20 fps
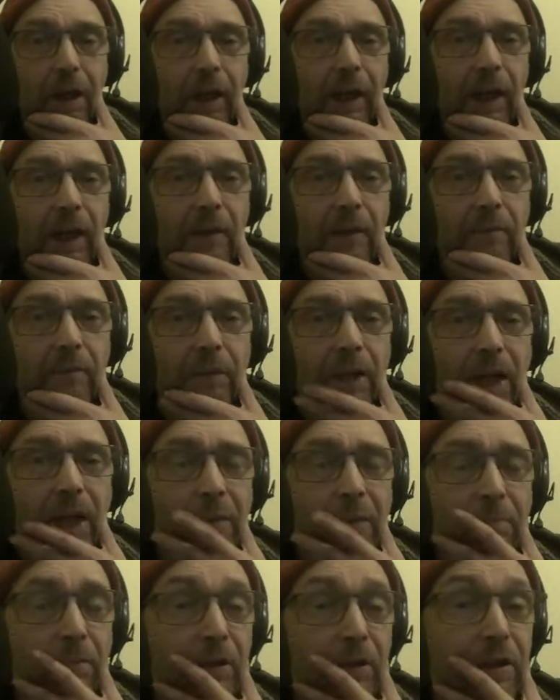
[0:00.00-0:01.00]
And
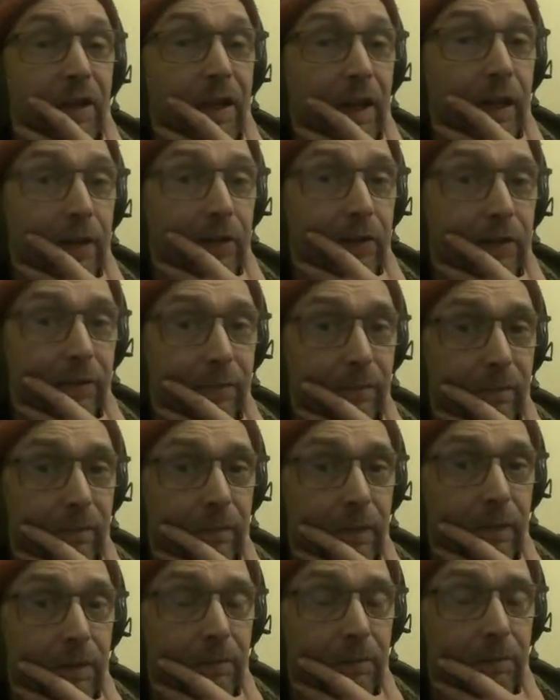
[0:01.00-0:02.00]
I predict,
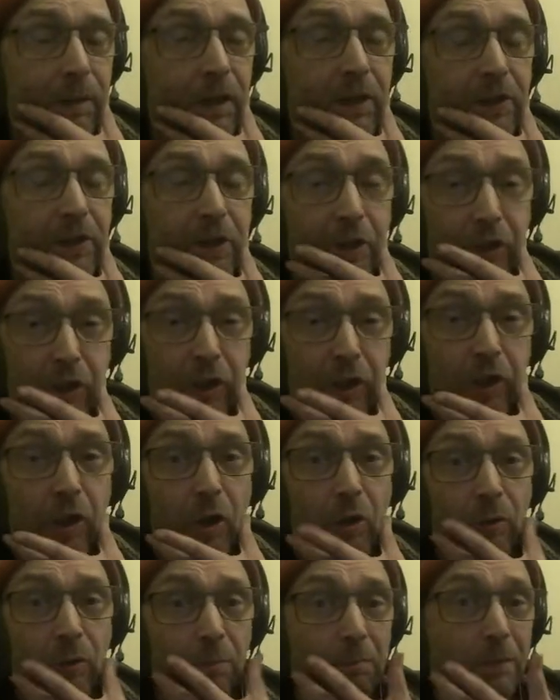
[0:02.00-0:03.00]
because as you
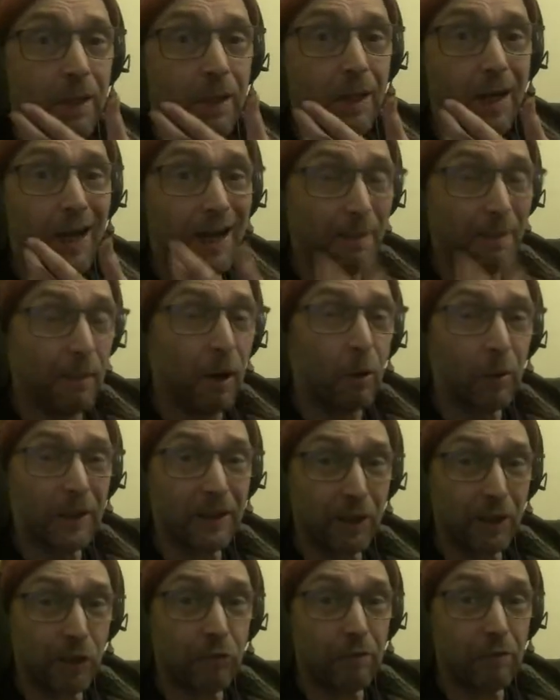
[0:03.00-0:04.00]
know, I'm
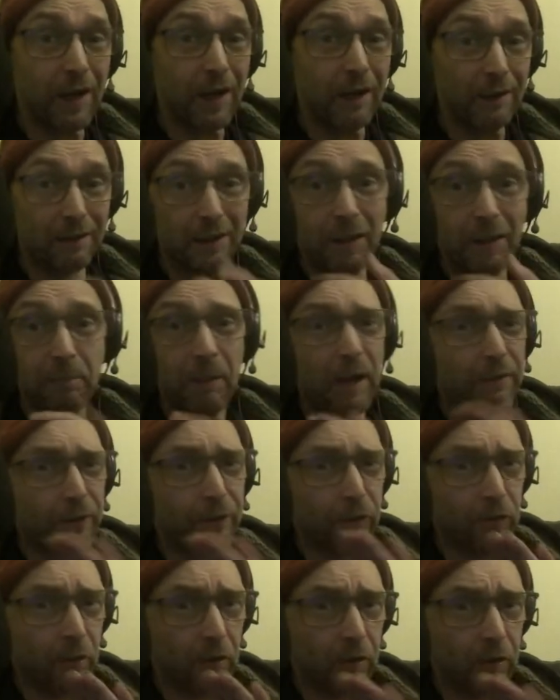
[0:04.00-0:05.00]
always correct. I'm
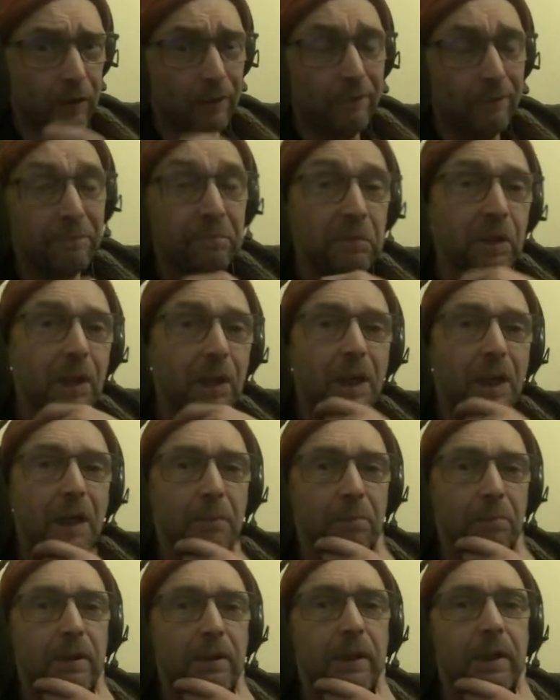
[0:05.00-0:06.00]
never wrong.
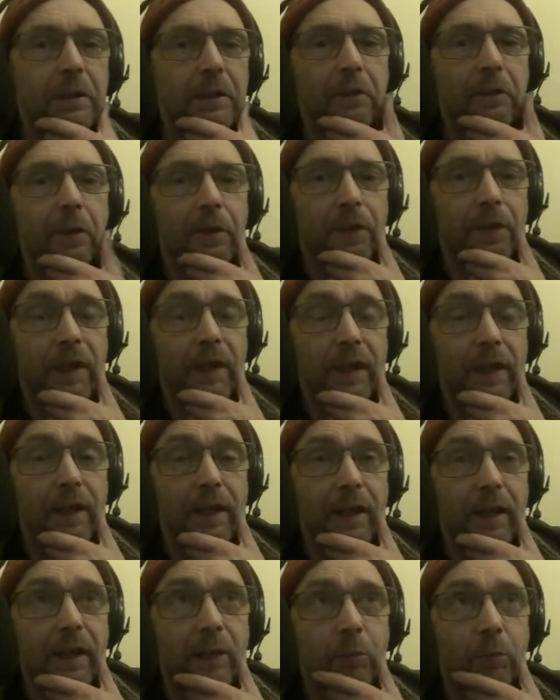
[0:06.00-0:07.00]
I predict that
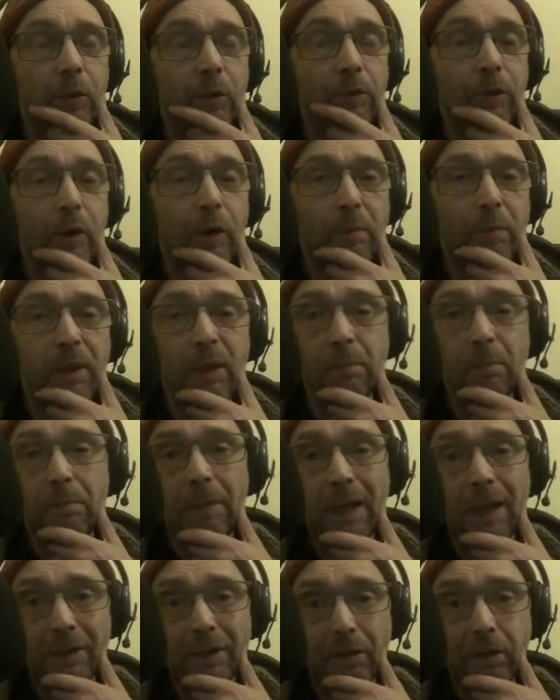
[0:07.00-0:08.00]
it will not be a
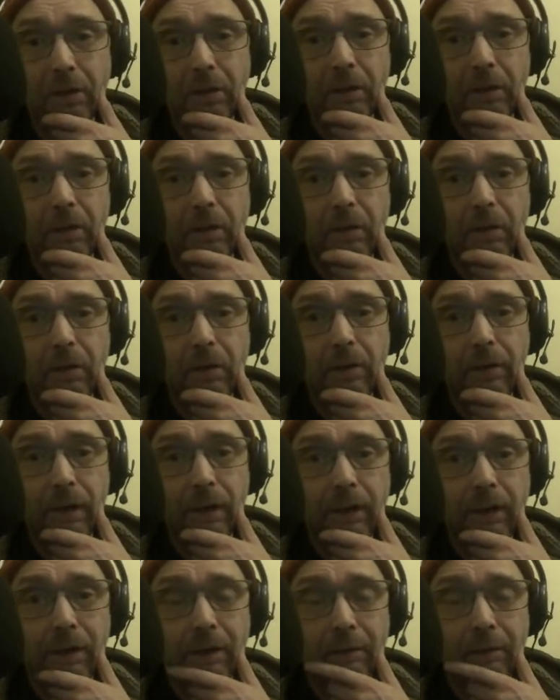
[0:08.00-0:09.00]
bad
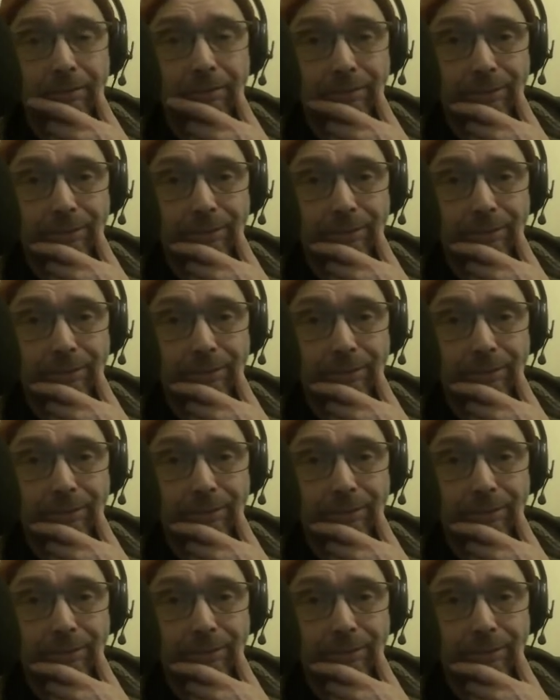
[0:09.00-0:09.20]
thing.